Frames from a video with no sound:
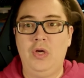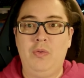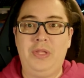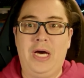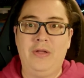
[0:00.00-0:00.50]

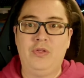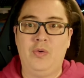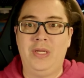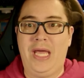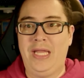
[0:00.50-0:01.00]
without
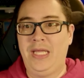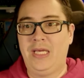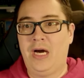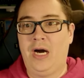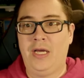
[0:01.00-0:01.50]
doing any
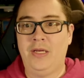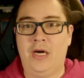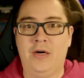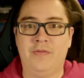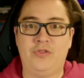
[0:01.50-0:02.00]
kind
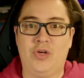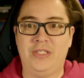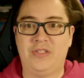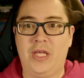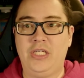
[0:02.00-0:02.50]
of
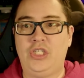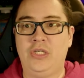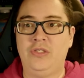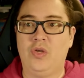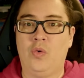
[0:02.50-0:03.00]

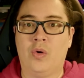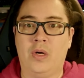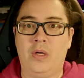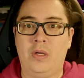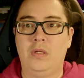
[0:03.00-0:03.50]
translations
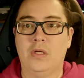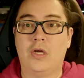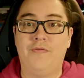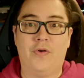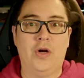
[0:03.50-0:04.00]
or
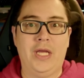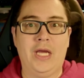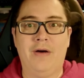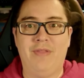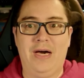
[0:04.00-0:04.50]
converting
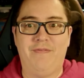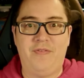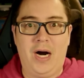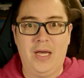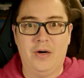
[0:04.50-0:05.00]
of that
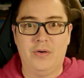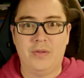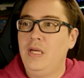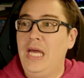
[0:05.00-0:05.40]
file.